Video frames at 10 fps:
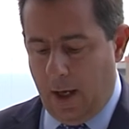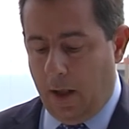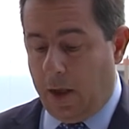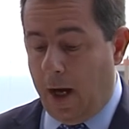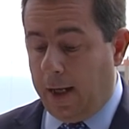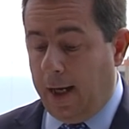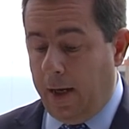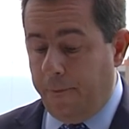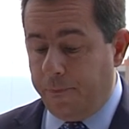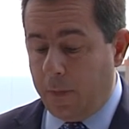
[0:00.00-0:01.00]

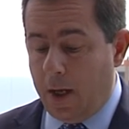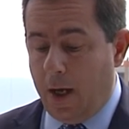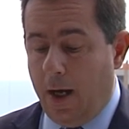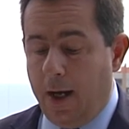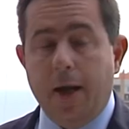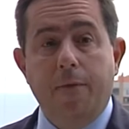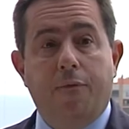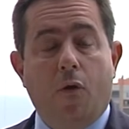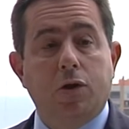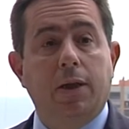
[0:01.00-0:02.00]
Thirdly,
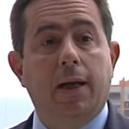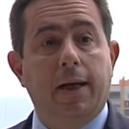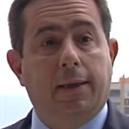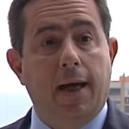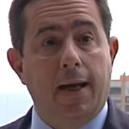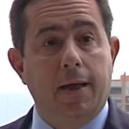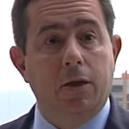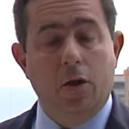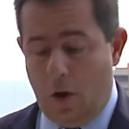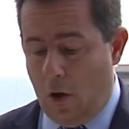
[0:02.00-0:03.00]
reinforcing
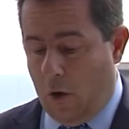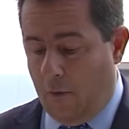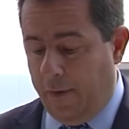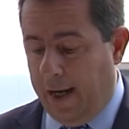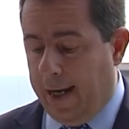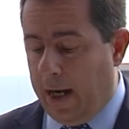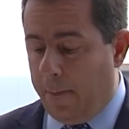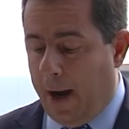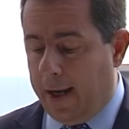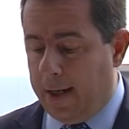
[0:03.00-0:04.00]
returns of illegal
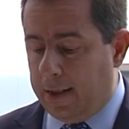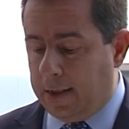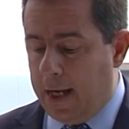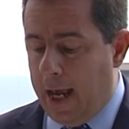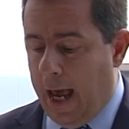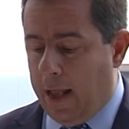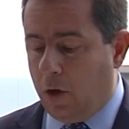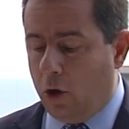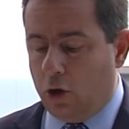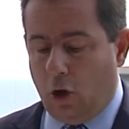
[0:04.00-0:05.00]
migrants and
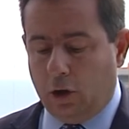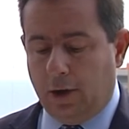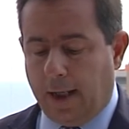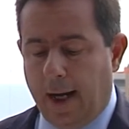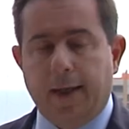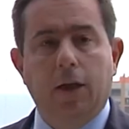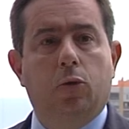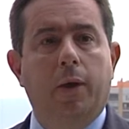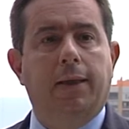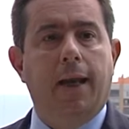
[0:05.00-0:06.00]
those not entitled
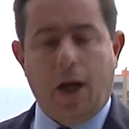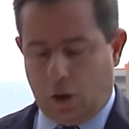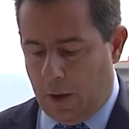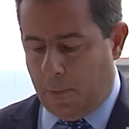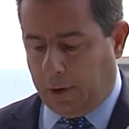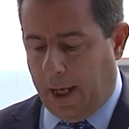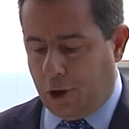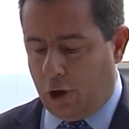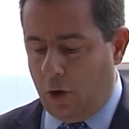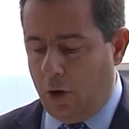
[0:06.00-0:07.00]
to international
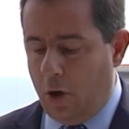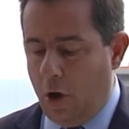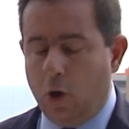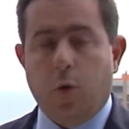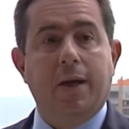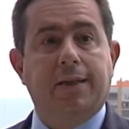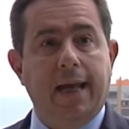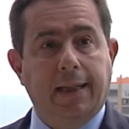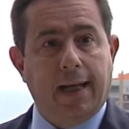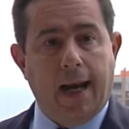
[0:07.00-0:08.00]
protection through a
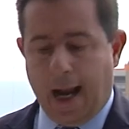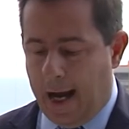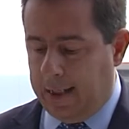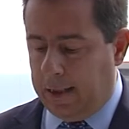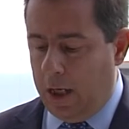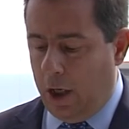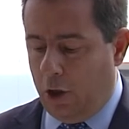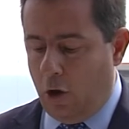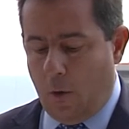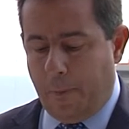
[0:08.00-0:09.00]
centralized
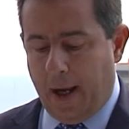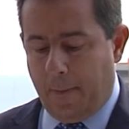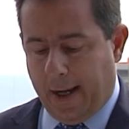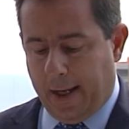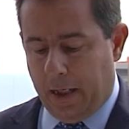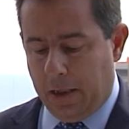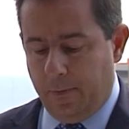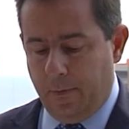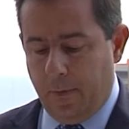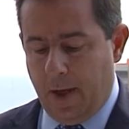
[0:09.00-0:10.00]
European mechanism.
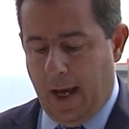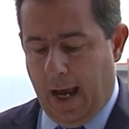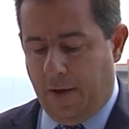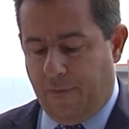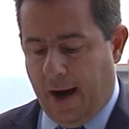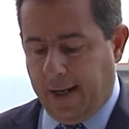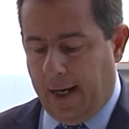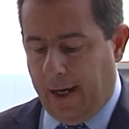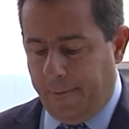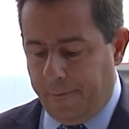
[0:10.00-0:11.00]
And
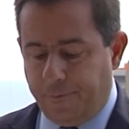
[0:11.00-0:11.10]
finally,